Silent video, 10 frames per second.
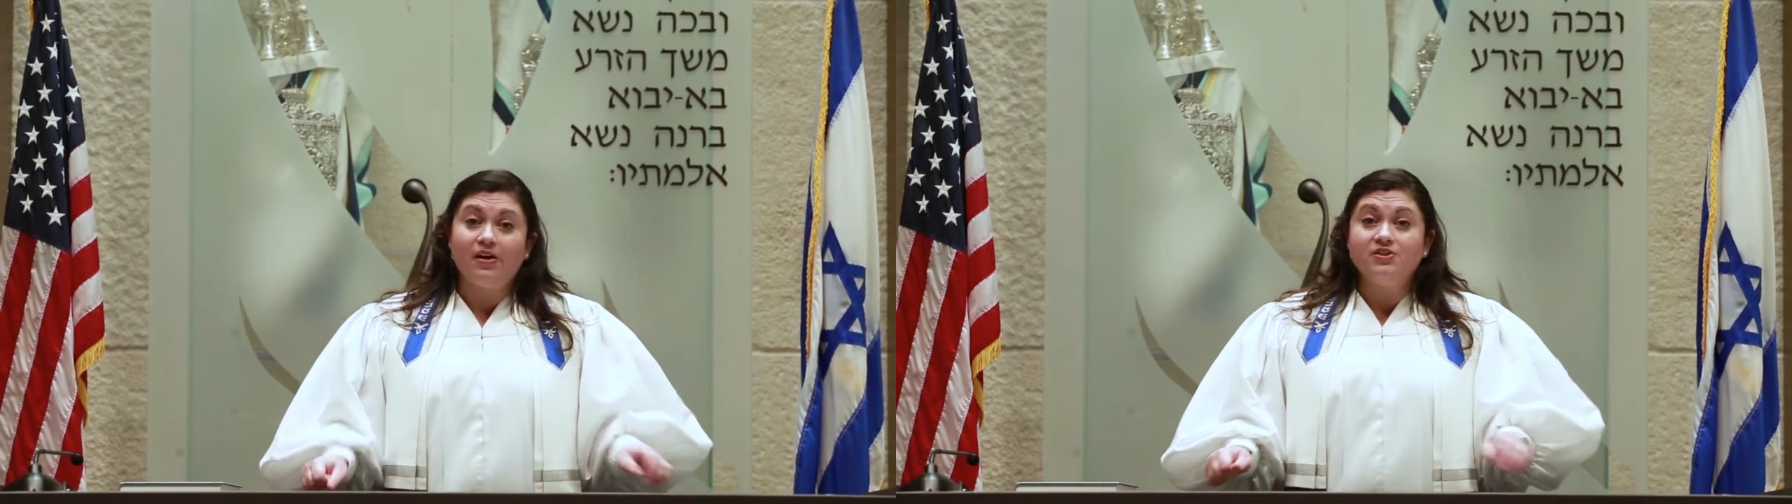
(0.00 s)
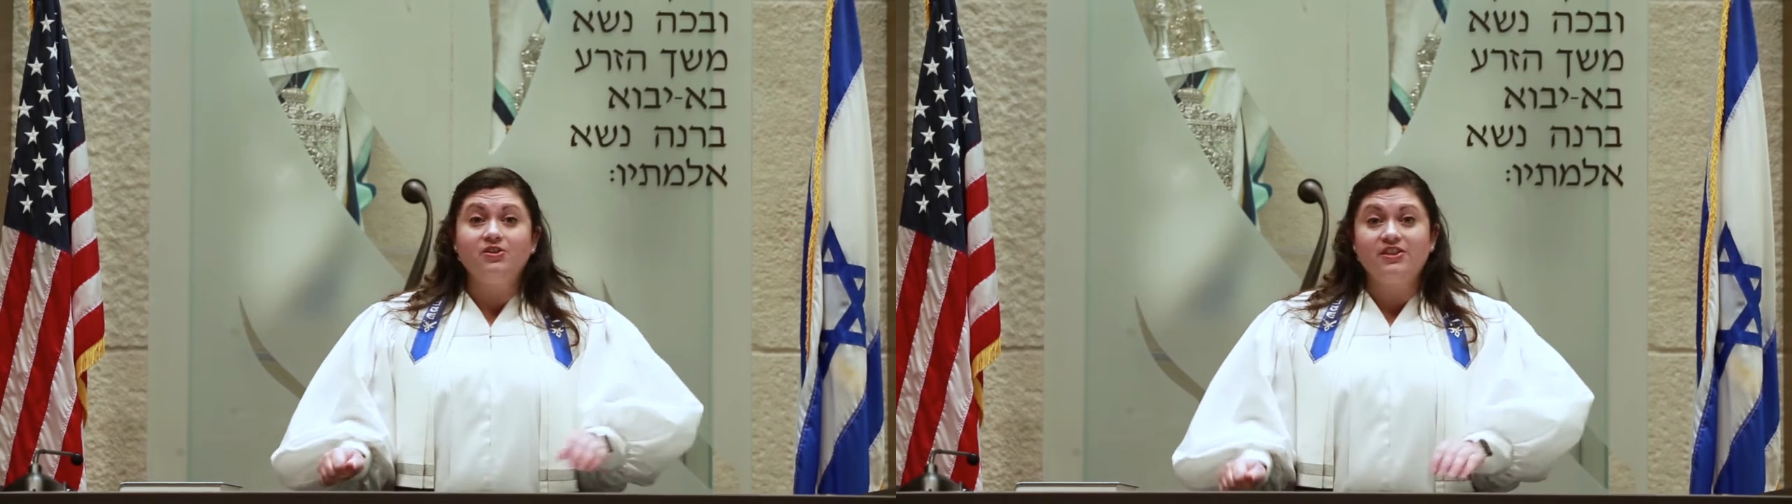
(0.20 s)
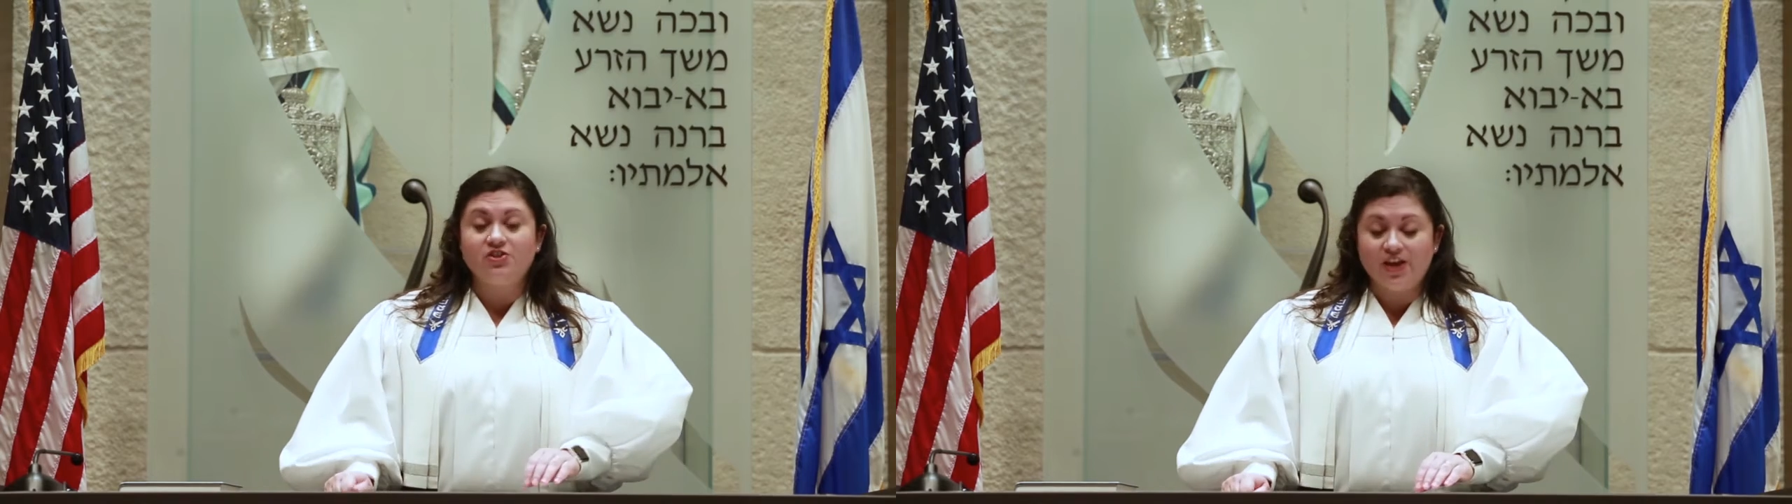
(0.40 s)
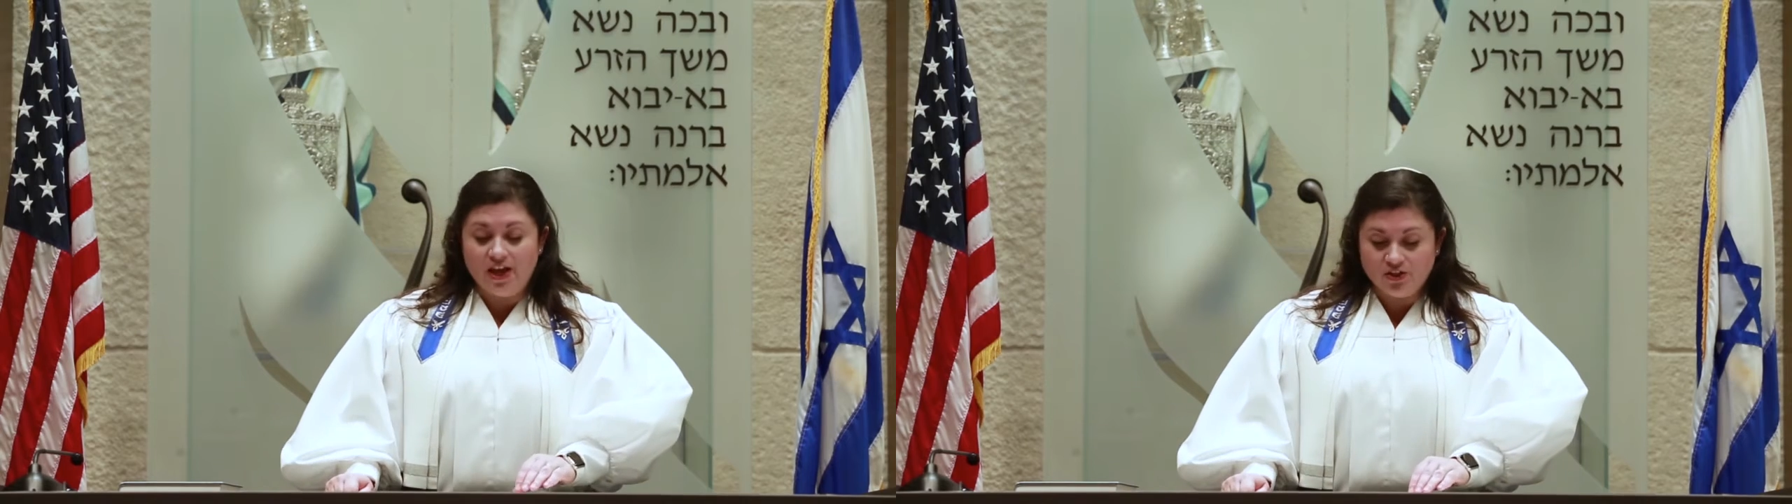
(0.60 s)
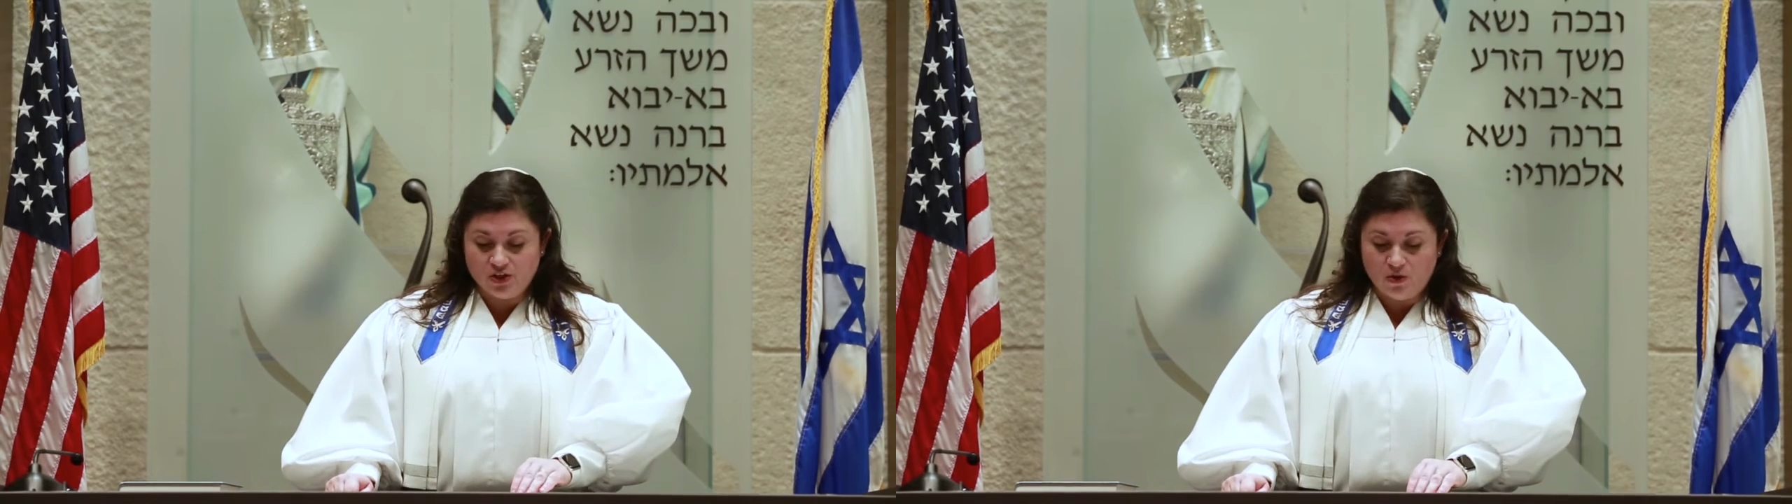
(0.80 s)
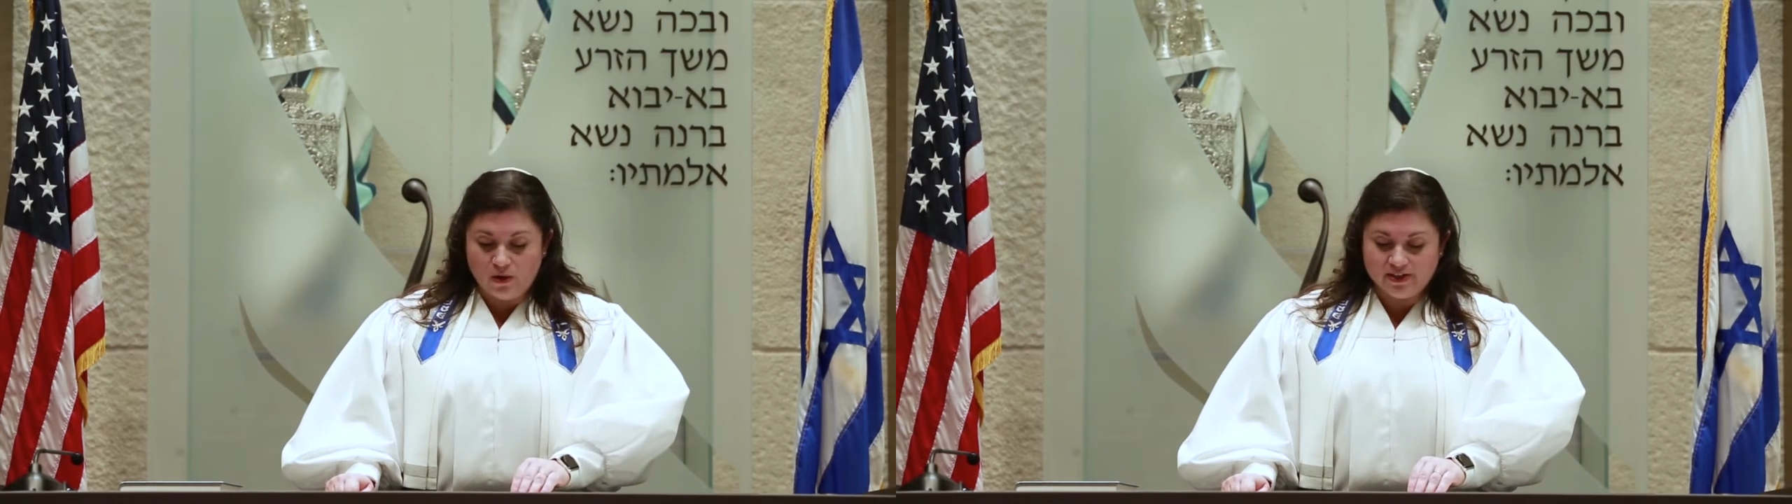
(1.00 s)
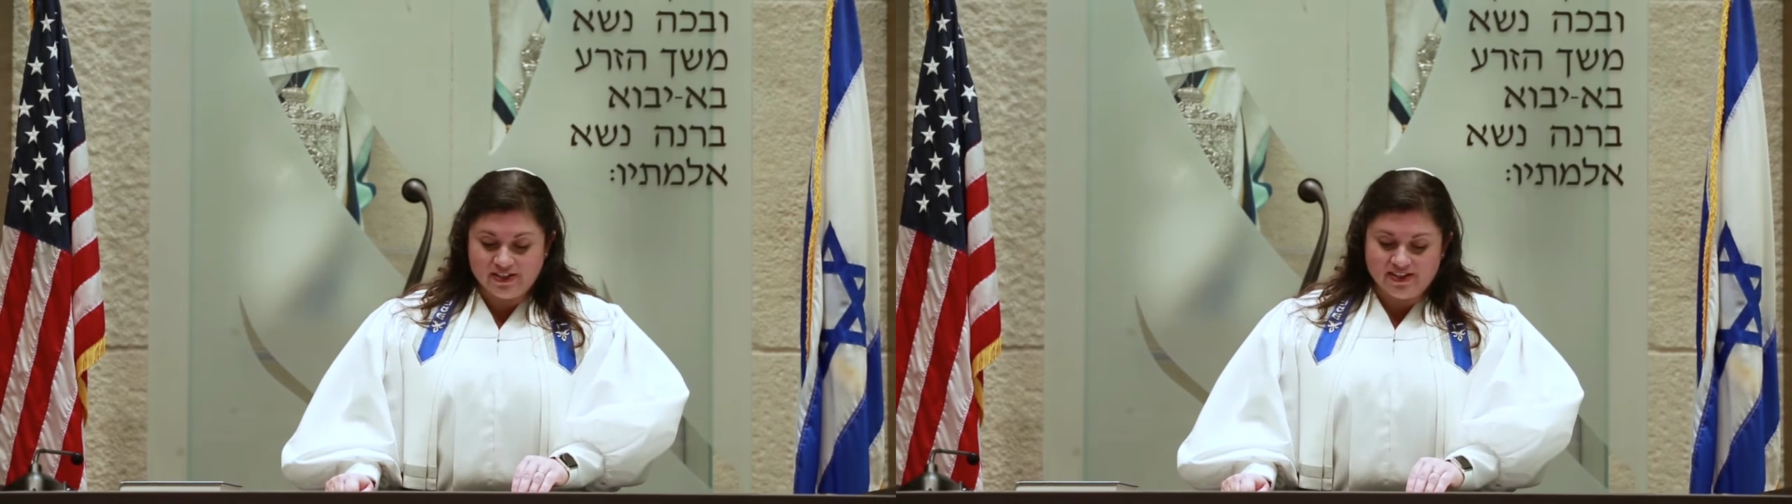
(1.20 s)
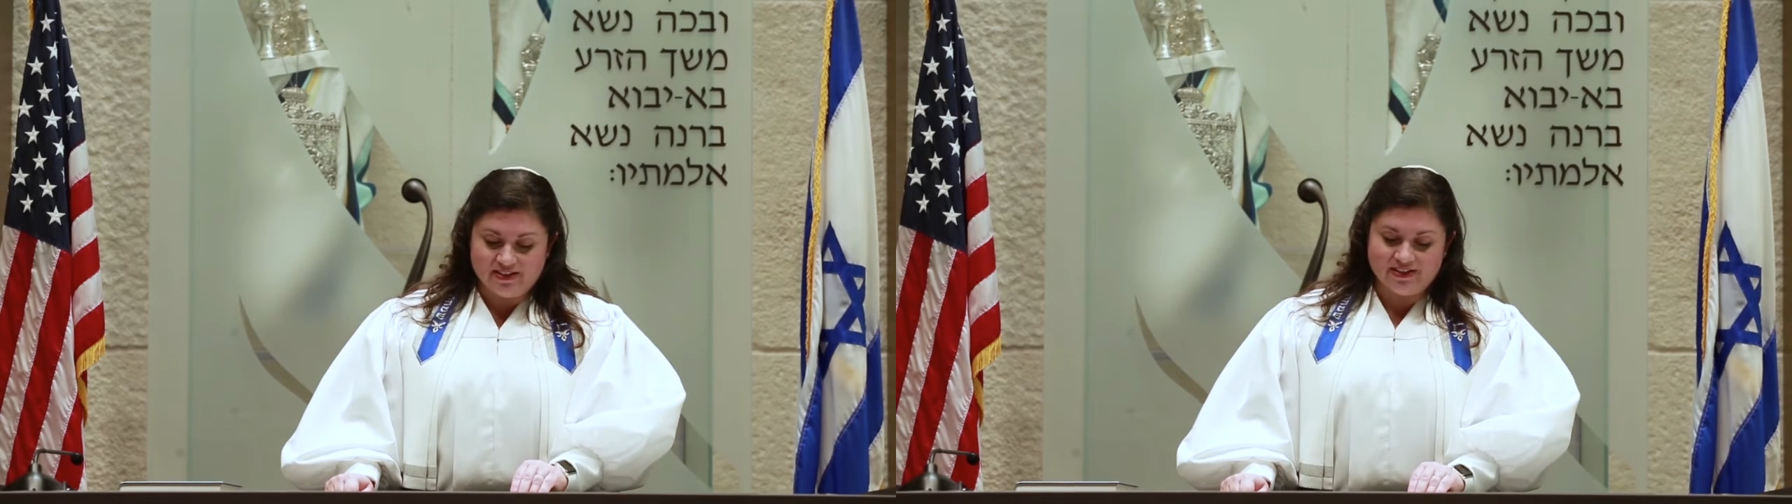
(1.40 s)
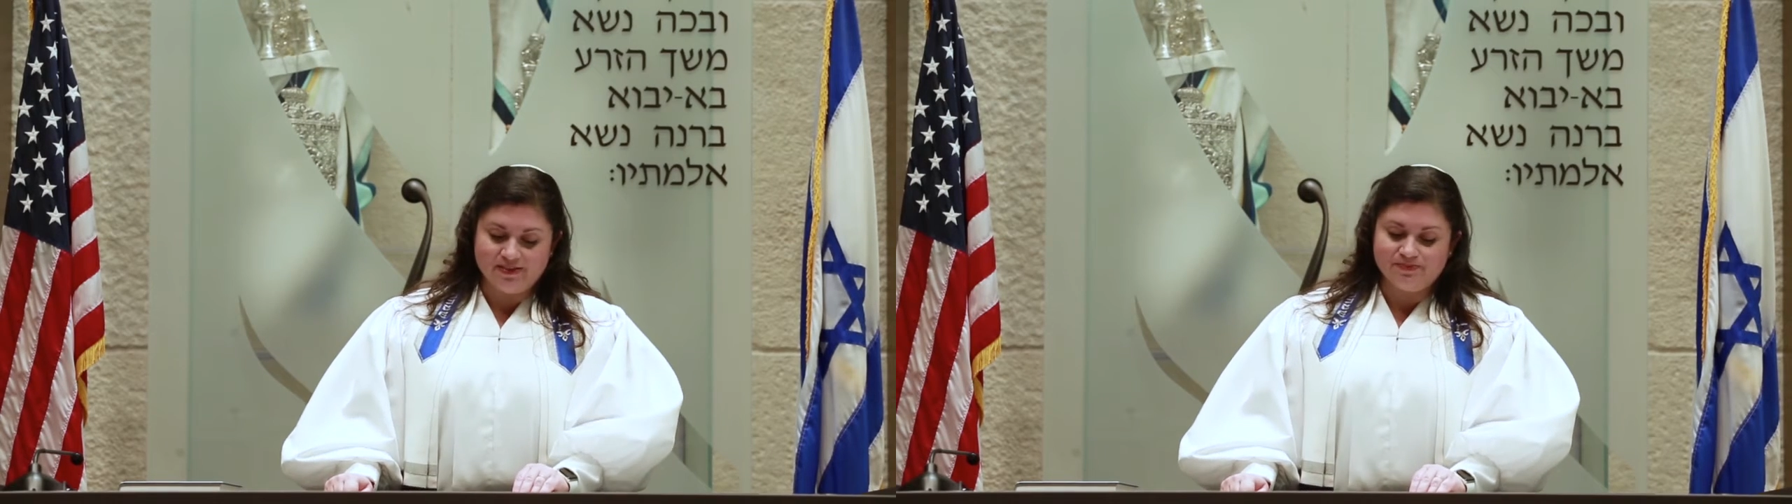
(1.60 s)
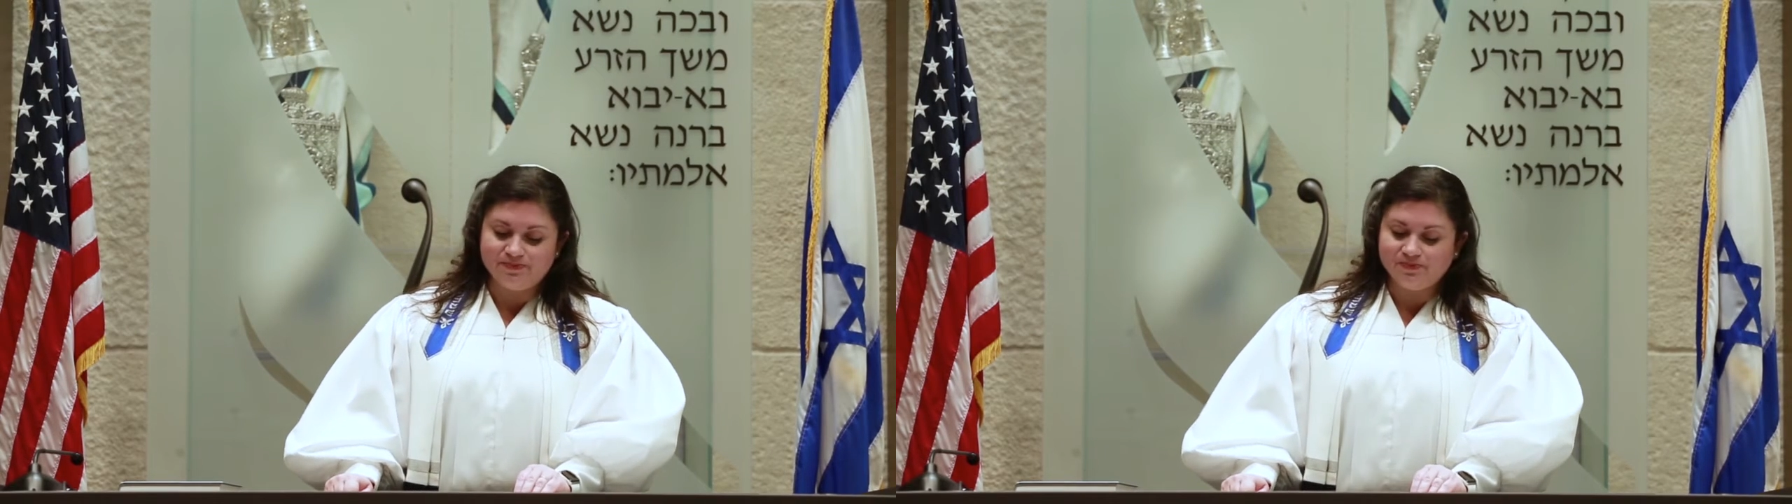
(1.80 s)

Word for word: our adult education courses,